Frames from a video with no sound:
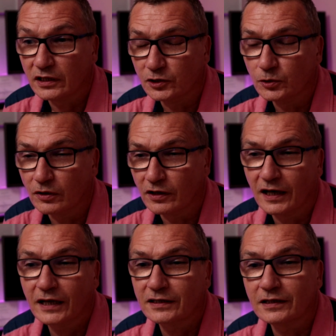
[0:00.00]
and you're the
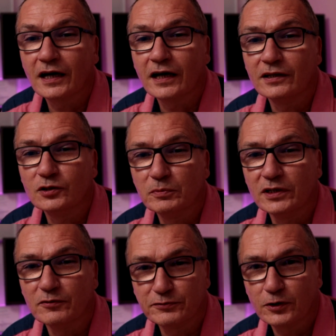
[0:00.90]
lucky guy to be
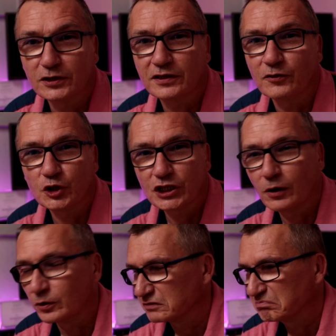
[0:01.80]
the first in the
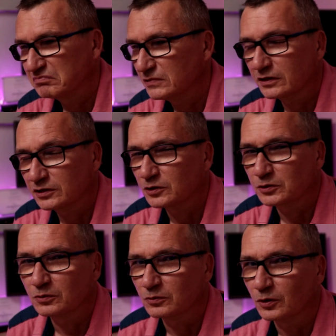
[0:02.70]
shower, this
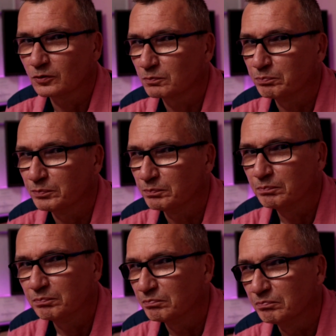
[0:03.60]
is not
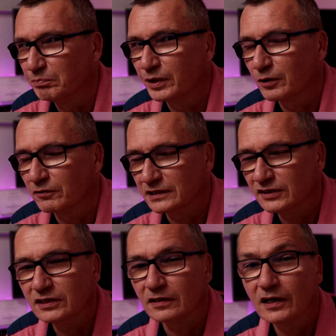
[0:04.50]
big of a
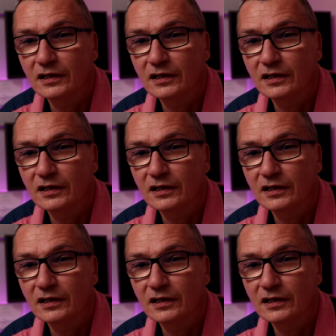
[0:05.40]
deal.